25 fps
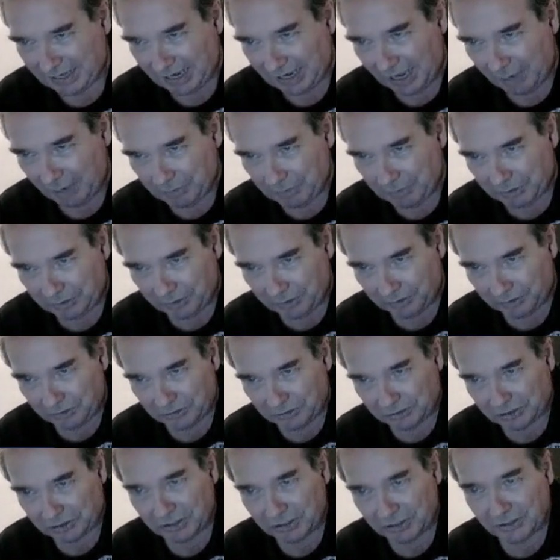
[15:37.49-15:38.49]
up a
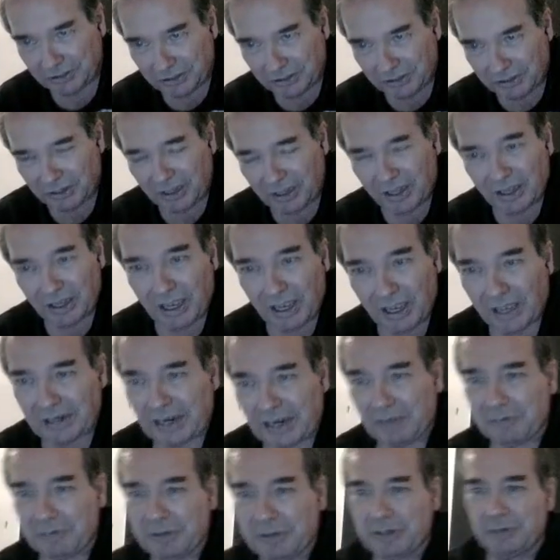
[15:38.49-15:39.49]
notch. And
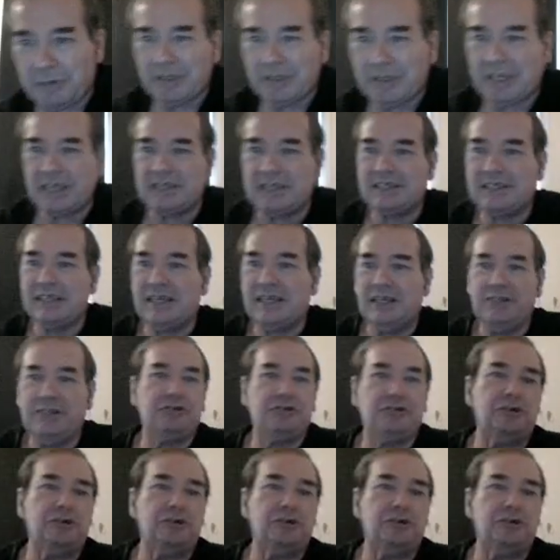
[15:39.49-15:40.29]
having them against the Legion